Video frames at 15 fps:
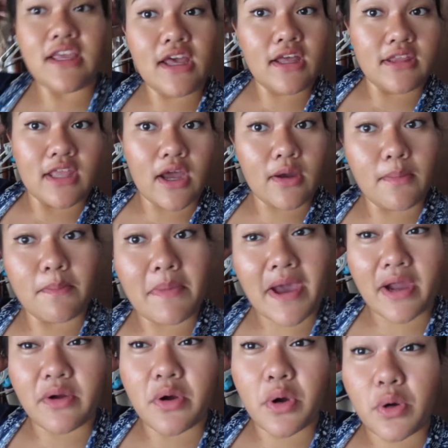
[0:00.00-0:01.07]
yeah, now I'm
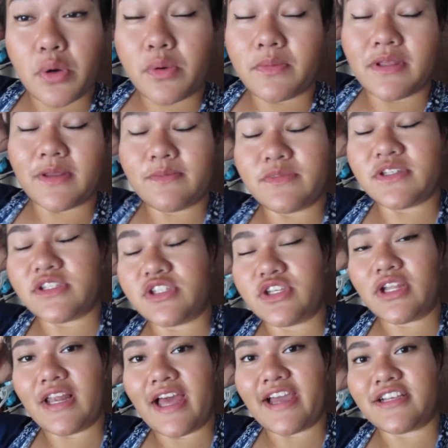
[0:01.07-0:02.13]
back home and I'm just
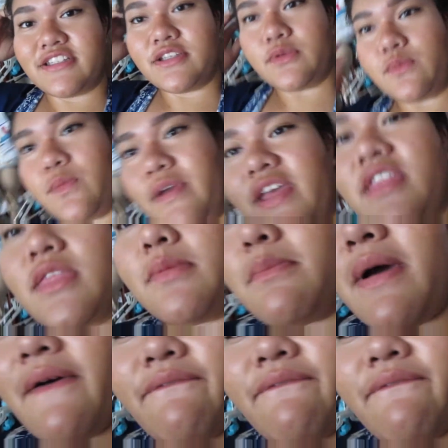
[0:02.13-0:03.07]
chillaxing with my